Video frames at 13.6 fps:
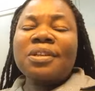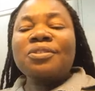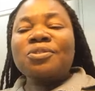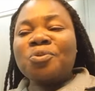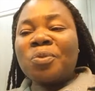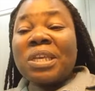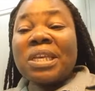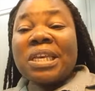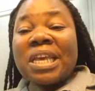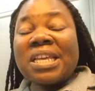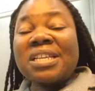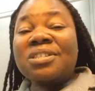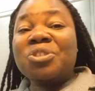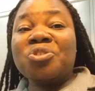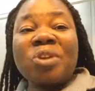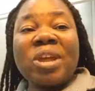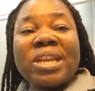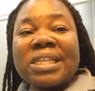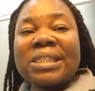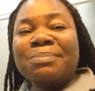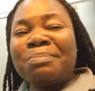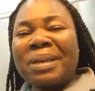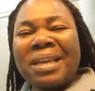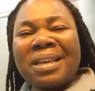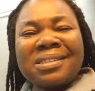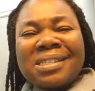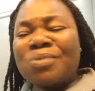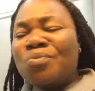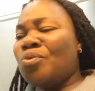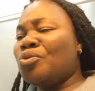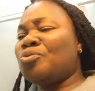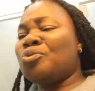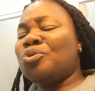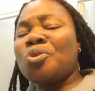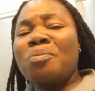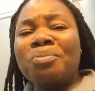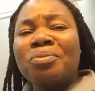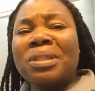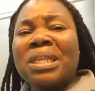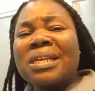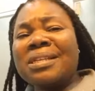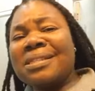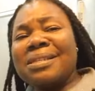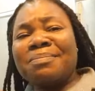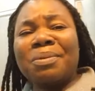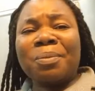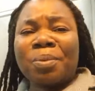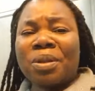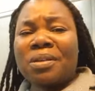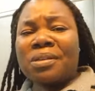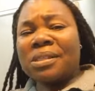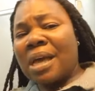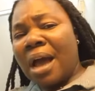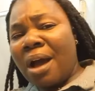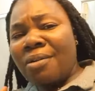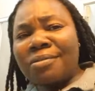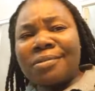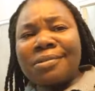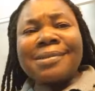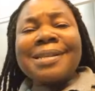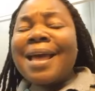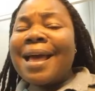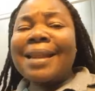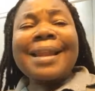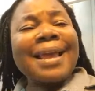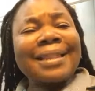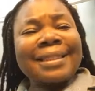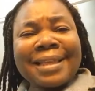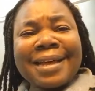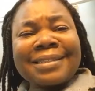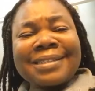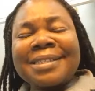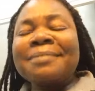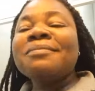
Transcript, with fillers: So Ike is trying his best. He want to tumble things in Big Brother's house. I like that.